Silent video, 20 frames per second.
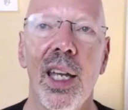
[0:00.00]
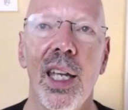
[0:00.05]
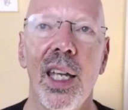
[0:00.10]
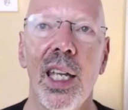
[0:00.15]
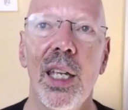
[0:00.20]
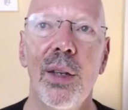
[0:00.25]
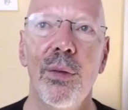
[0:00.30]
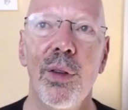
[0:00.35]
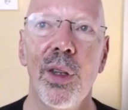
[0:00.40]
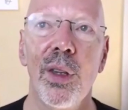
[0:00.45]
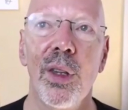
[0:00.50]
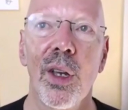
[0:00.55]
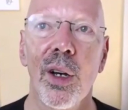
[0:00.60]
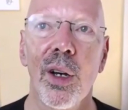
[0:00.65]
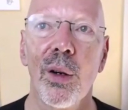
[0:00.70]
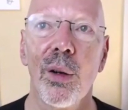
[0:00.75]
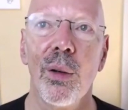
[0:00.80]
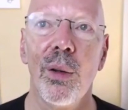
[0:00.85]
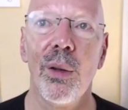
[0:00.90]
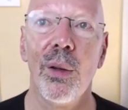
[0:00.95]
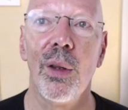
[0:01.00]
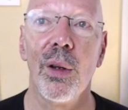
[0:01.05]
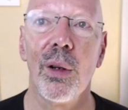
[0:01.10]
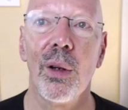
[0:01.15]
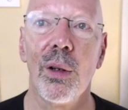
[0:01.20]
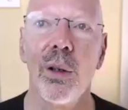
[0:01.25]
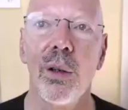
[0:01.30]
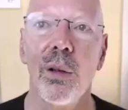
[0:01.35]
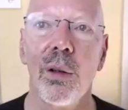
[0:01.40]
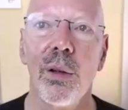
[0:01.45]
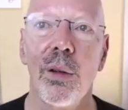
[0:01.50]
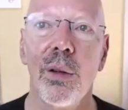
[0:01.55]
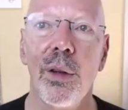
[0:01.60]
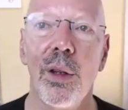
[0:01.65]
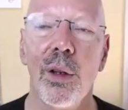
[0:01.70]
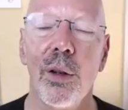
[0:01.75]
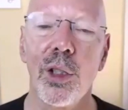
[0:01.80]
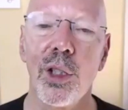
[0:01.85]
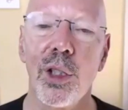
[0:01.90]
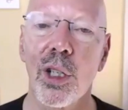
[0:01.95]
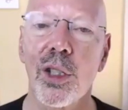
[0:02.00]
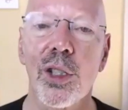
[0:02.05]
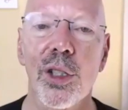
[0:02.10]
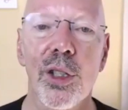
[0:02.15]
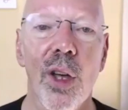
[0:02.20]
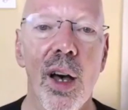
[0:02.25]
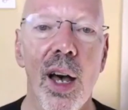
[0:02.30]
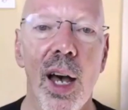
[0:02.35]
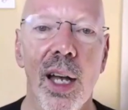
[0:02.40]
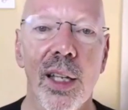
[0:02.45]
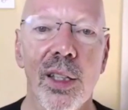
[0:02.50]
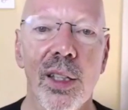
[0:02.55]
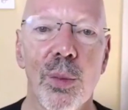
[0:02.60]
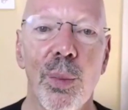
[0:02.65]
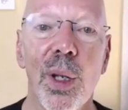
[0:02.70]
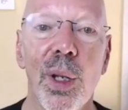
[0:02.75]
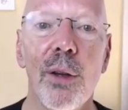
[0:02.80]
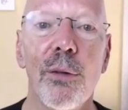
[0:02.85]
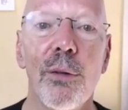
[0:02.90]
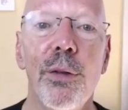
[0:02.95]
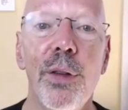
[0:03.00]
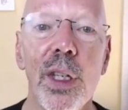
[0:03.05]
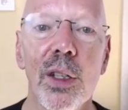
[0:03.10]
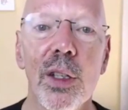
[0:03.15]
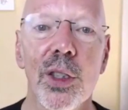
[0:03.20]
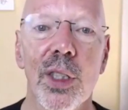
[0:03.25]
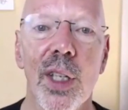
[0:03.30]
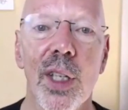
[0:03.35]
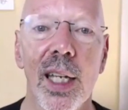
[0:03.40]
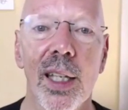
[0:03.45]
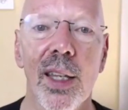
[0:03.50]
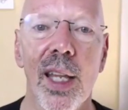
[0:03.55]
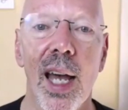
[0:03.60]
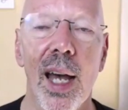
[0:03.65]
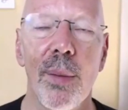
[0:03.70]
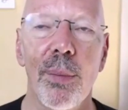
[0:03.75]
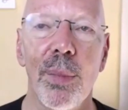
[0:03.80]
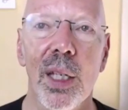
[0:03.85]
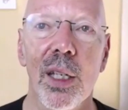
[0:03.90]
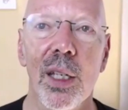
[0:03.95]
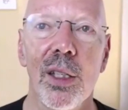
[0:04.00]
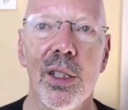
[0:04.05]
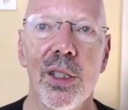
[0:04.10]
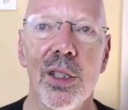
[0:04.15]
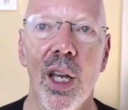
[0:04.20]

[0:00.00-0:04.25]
even though they're they're just thoughts. But it feels like that because